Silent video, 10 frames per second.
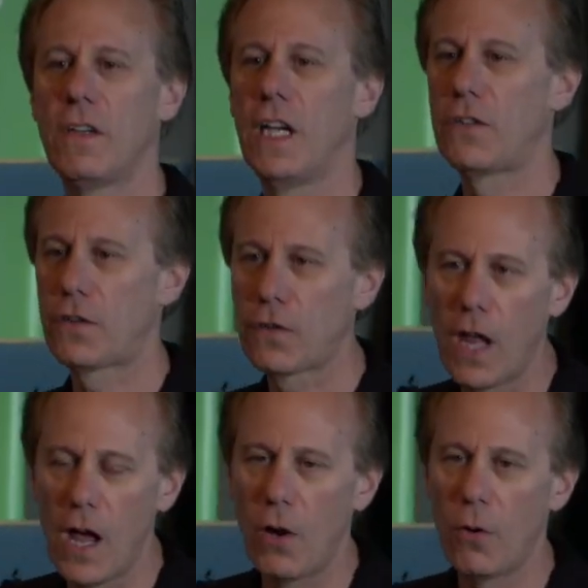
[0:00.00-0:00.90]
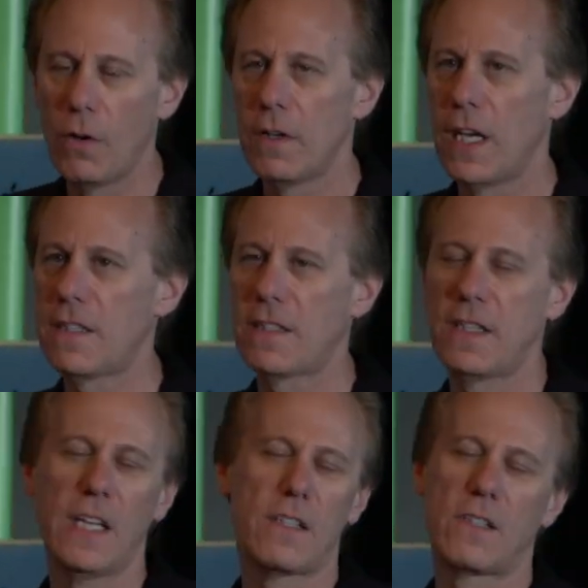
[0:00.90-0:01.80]
It's slow.
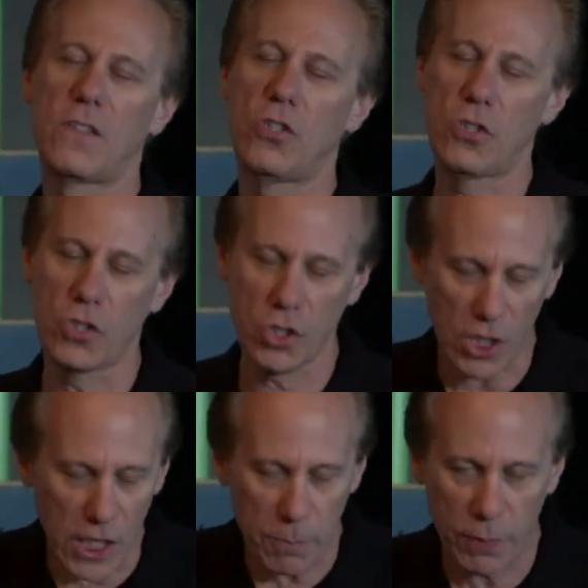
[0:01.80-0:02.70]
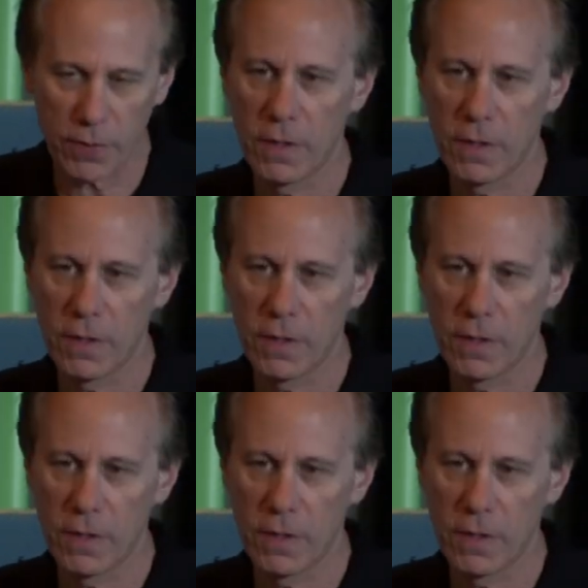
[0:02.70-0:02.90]
It's cheap.